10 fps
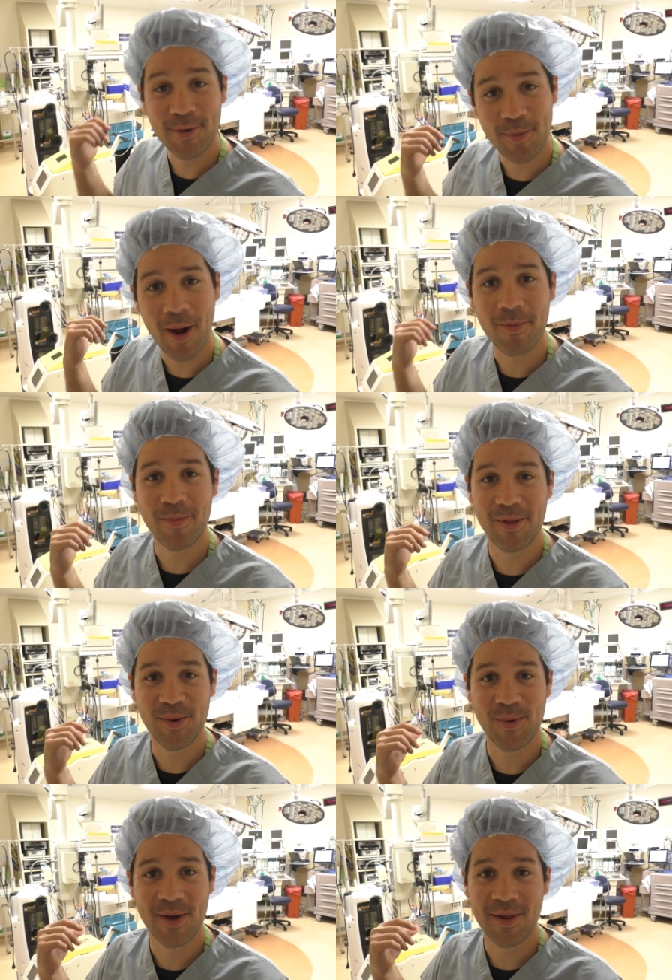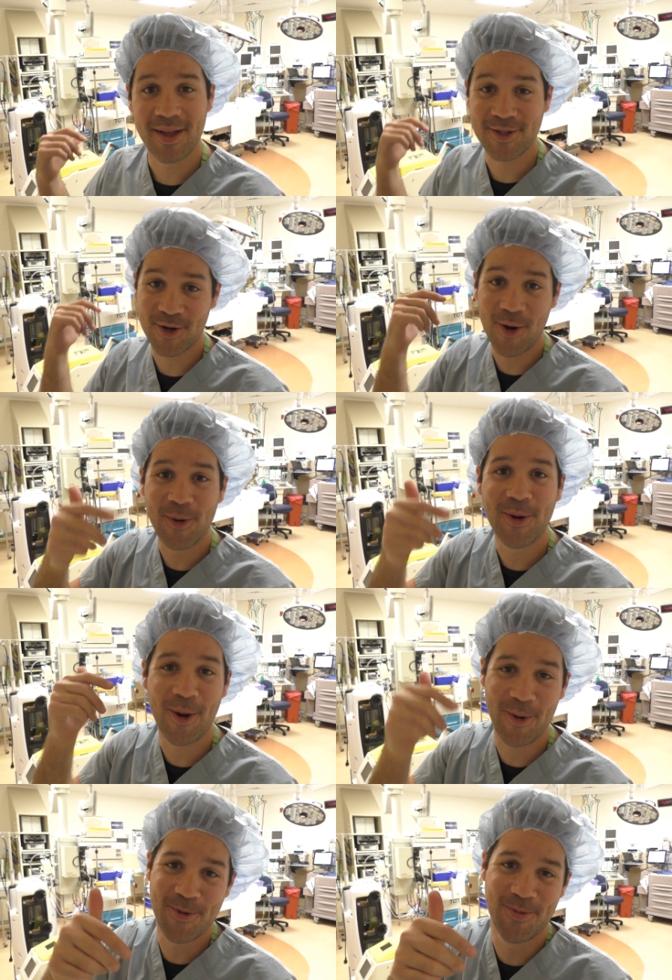you probably will at your own
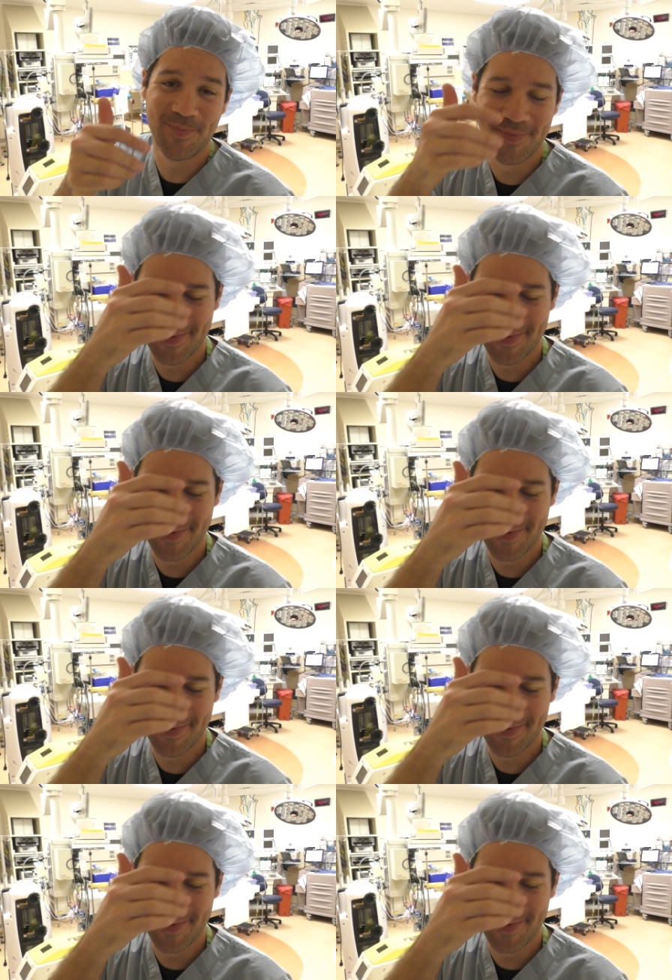home.